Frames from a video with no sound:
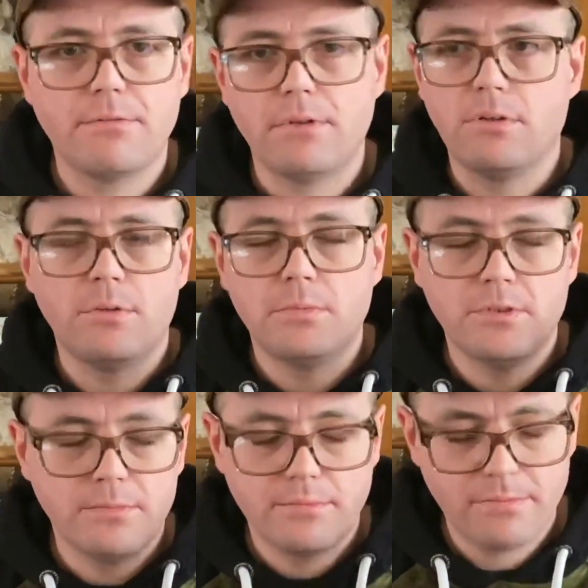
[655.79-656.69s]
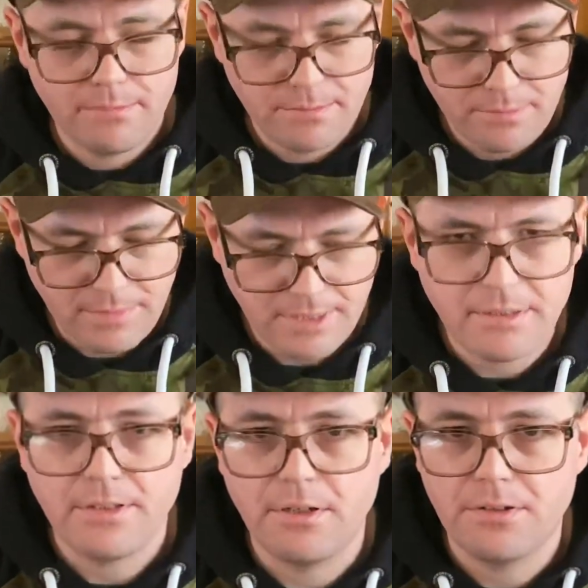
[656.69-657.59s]
aluminum
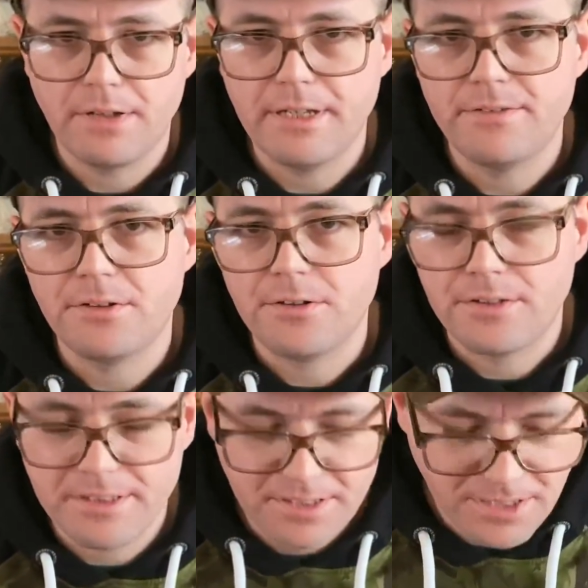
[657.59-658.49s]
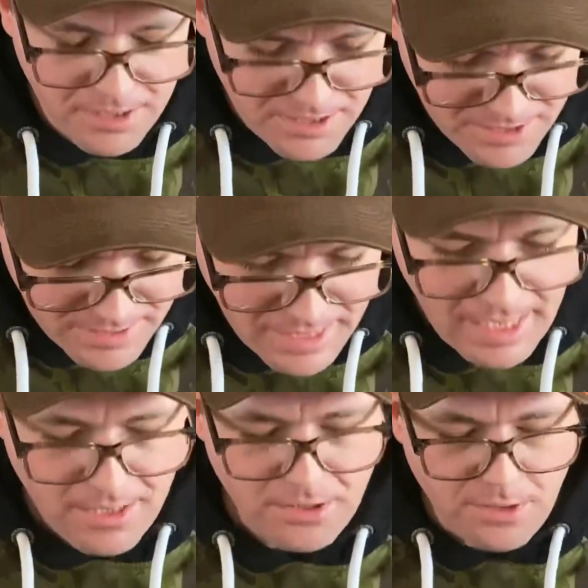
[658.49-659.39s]
internal discussion.
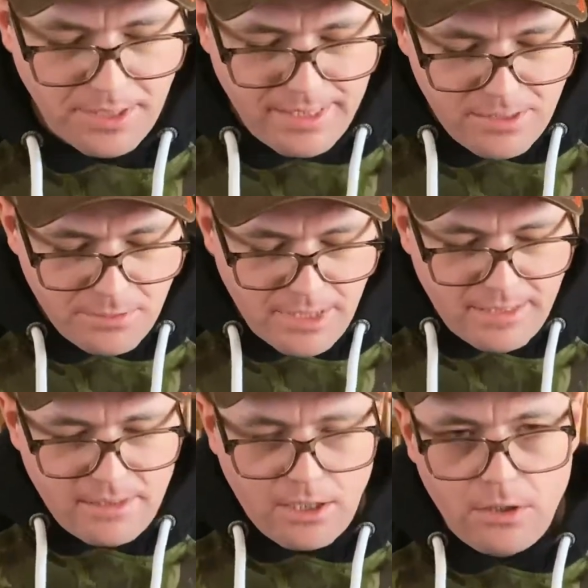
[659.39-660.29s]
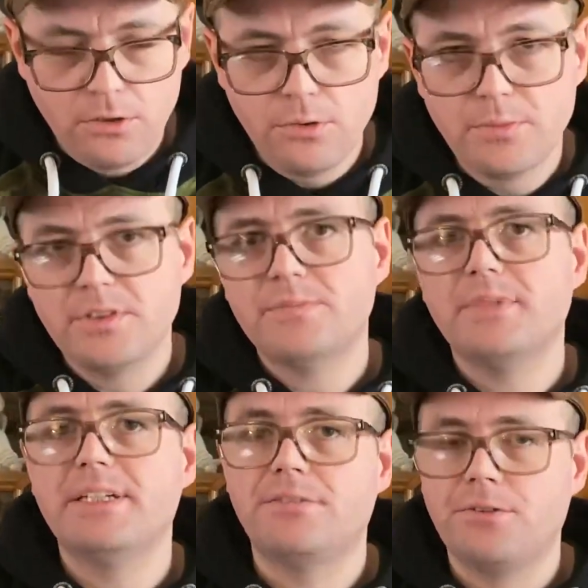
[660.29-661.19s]
So this one has an
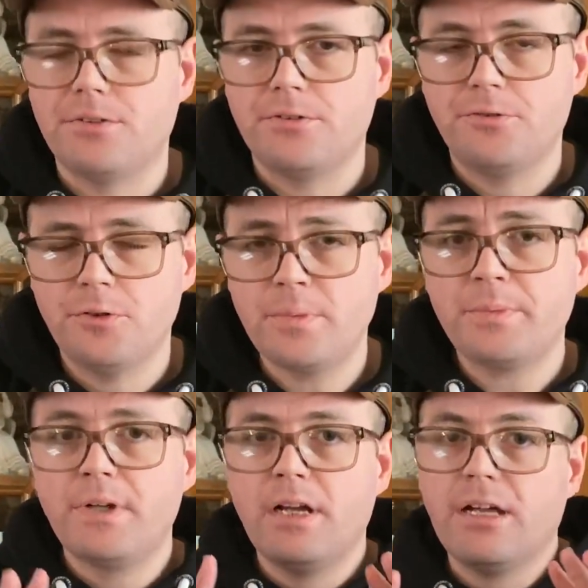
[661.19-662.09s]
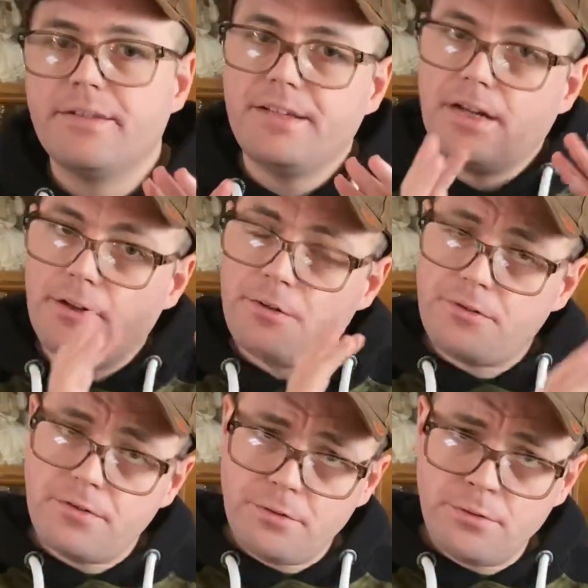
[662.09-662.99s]
aluminum internal tube. The other
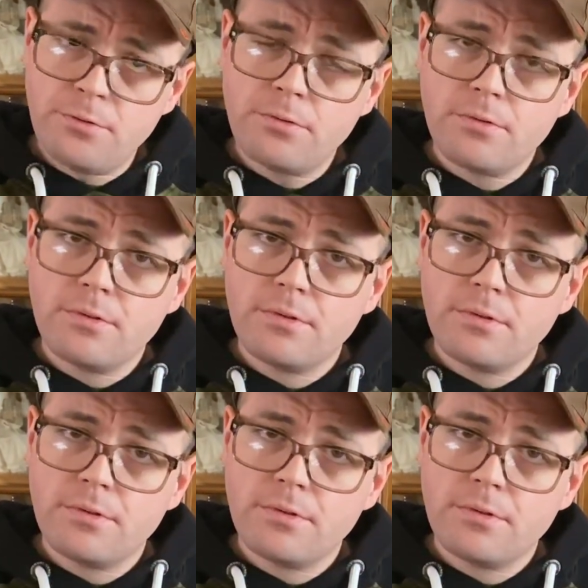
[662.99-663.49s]
two,